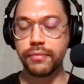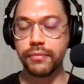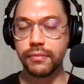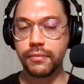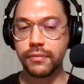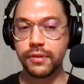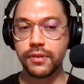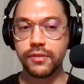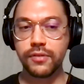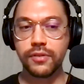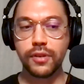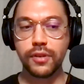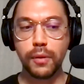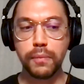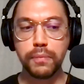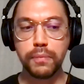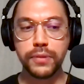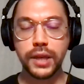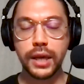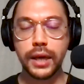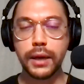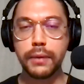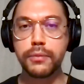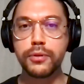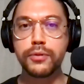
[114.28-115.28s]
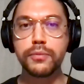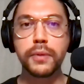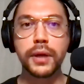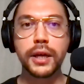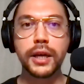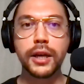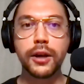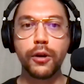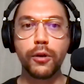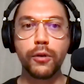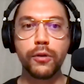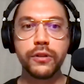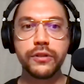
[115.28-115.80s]
sometimes my
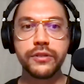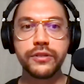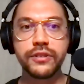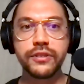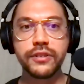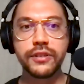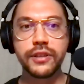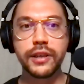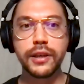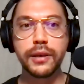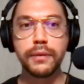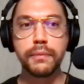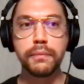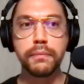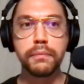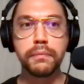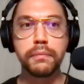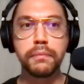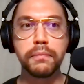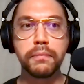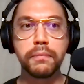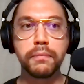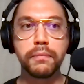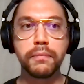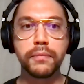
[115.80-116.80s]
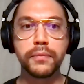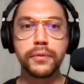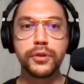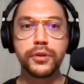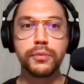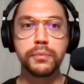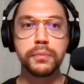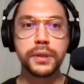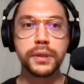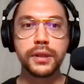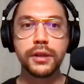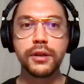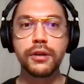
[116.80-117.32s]
goals seem to
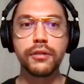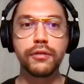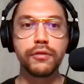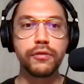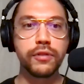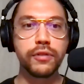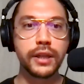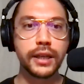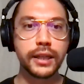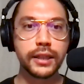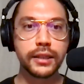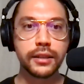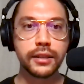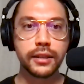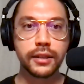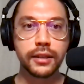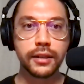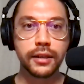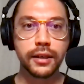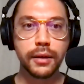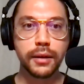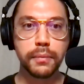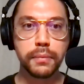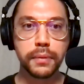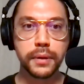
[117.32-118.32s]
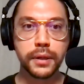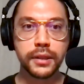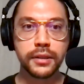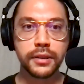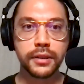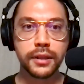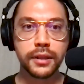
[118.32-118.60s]
be conflicting a bit,